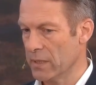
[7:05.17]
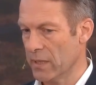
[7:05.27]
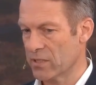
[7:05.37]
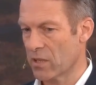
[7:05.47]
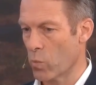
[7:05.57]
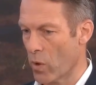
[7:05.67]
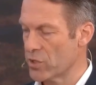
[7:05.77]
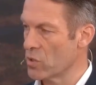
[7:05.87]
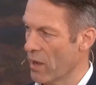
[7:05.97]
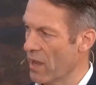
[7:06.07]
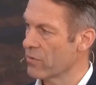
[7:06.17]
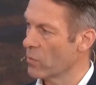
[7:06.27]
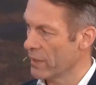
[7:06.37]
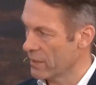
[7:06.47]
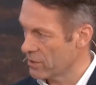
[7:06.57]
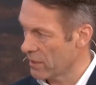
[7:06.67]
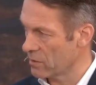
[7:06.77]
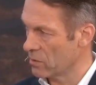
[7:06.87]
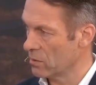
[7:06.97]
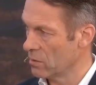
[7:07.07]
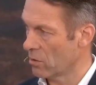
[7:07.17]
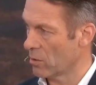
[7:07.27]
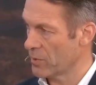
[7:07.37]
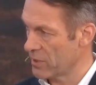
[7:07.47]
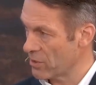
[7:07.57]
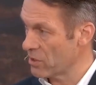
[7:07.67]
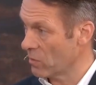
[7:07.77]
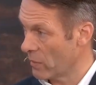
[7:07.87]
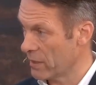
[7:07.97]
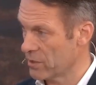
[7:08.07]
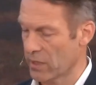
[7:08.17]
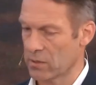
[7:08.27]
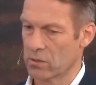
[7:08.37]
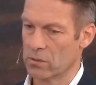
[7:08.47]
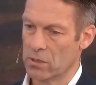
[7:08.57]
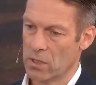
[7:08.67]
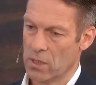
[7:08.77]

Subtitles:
is that once you have a winning signal or potentially winning signal,